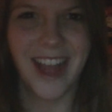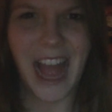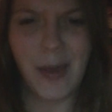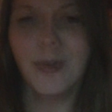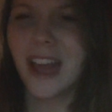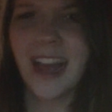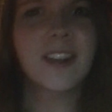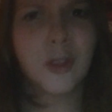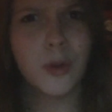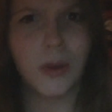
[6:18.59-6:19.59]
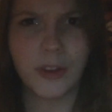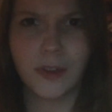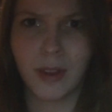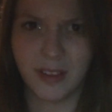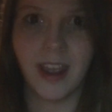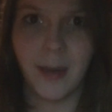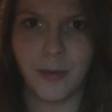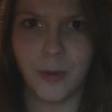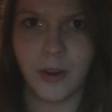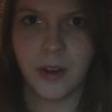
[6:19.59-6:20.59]
I was asked who I was dressing up
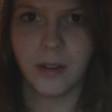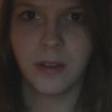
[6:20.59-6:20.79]
for.